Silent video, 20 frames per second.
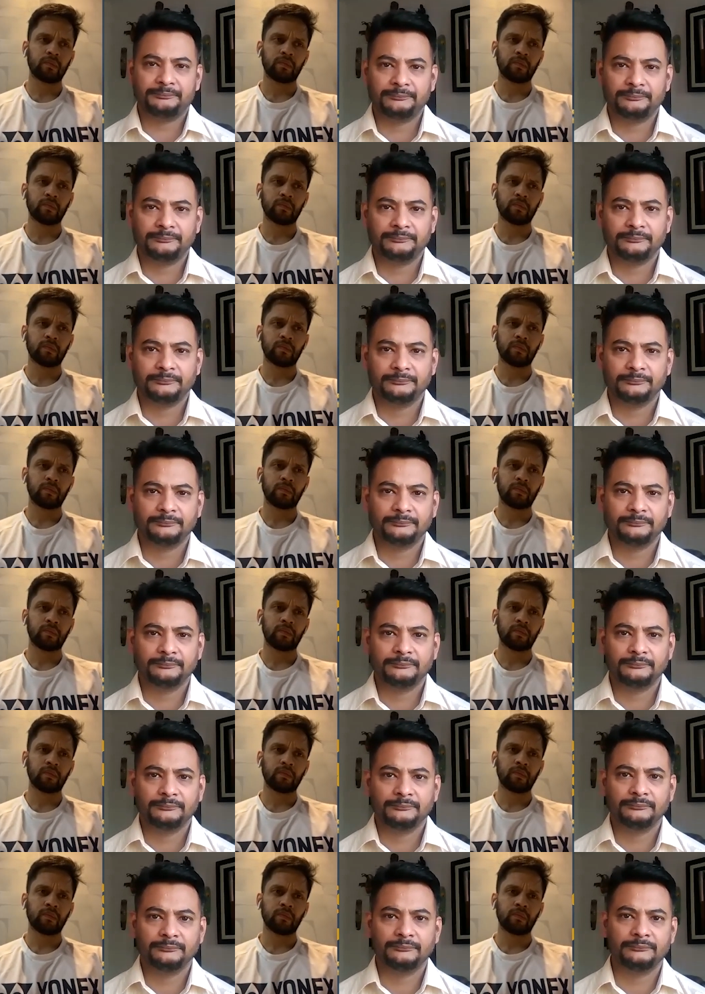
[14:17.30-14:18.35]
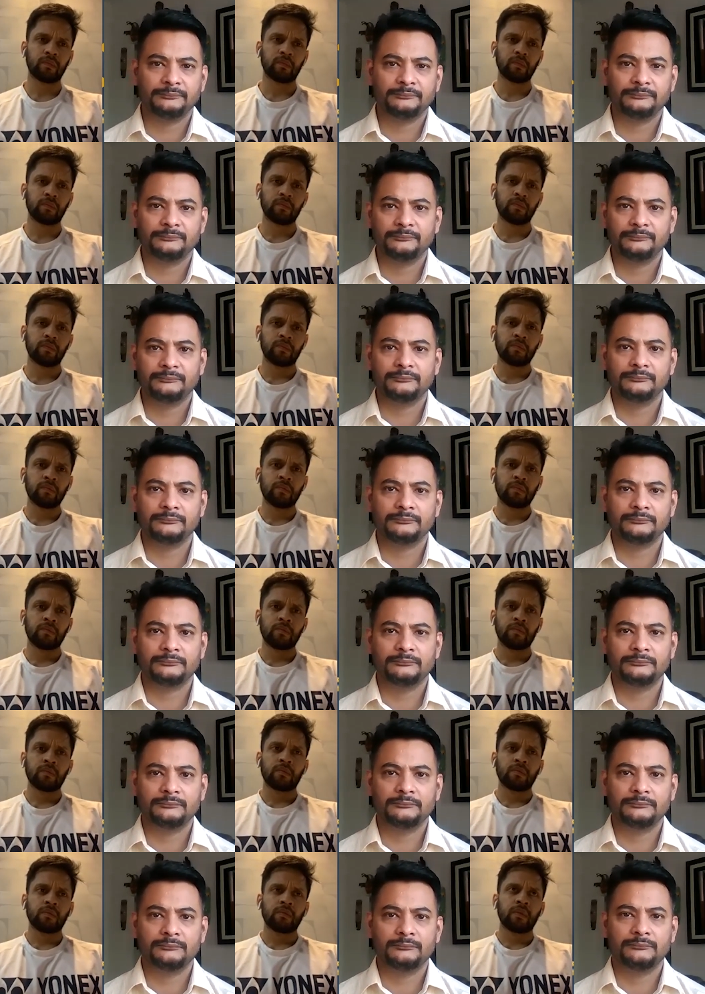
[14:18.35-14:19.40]

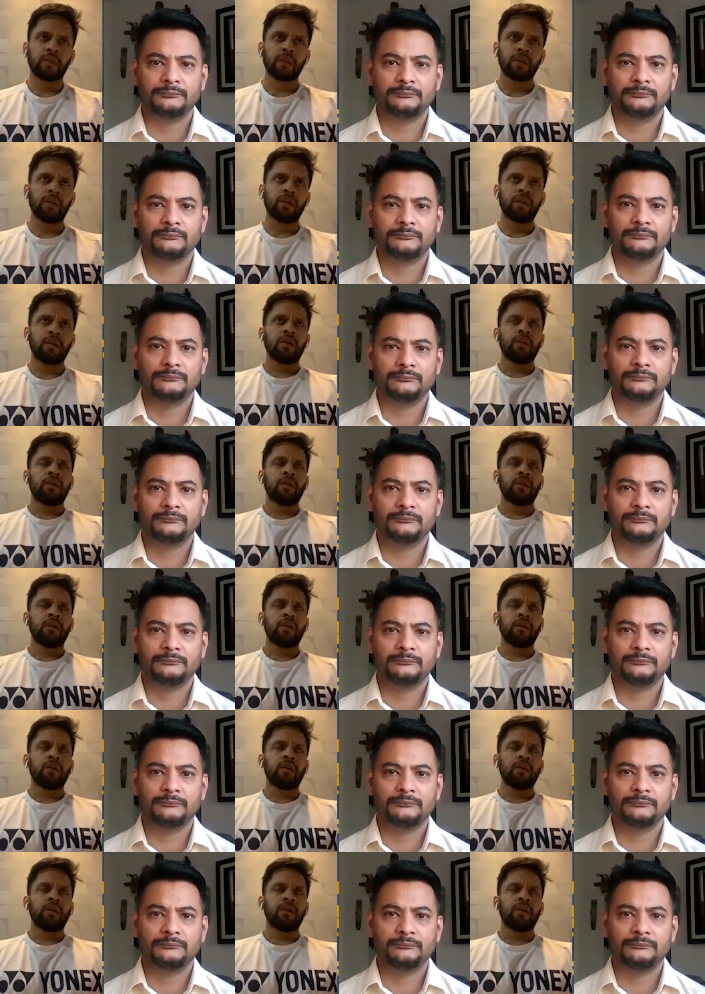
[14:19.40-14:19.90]
(no one is talking)